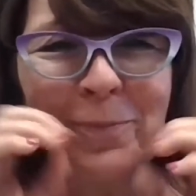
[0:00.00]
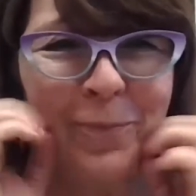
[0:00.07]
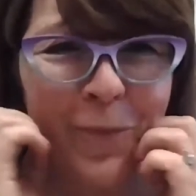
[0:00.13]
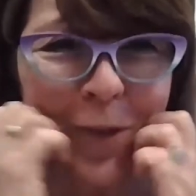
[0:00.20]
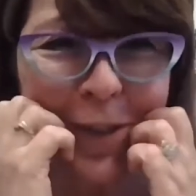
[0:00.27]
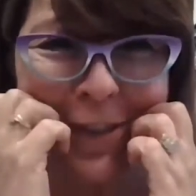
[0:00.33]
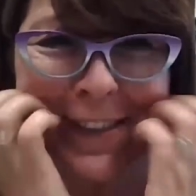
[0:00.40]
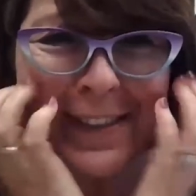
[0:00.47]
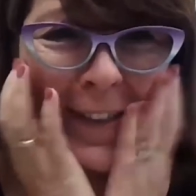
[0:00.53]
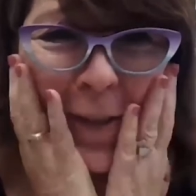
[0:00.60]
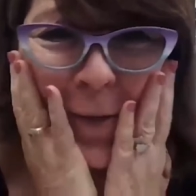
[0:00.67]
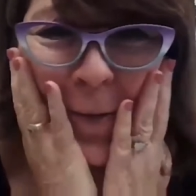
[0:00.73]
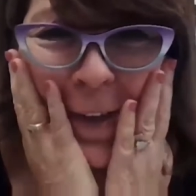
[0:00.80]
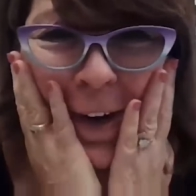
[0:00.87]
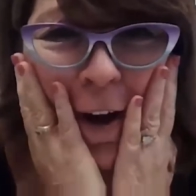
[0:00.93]
Yeah. We'll just
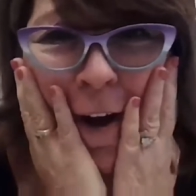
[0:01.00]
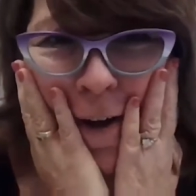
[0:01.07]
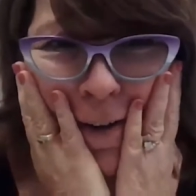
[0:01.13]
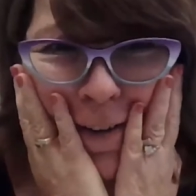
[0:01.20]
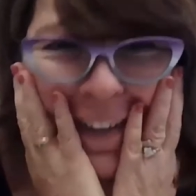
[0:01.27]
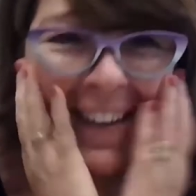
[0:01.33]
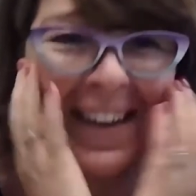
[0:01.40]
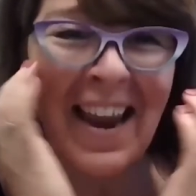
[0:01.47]
do it all.